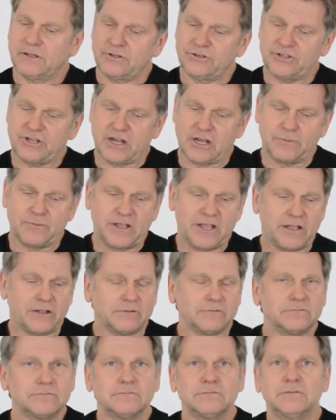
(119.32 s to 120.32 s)
Check them
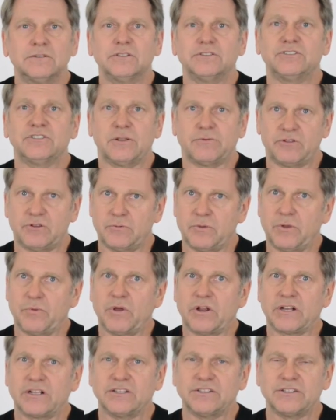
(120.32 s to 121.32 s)
out. Something you may
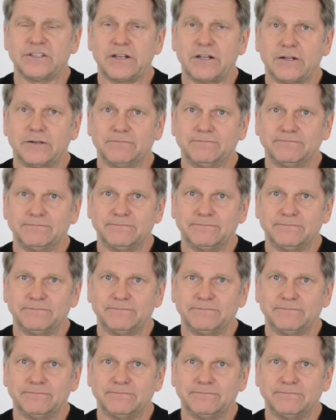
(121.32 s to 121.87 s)
want to consider.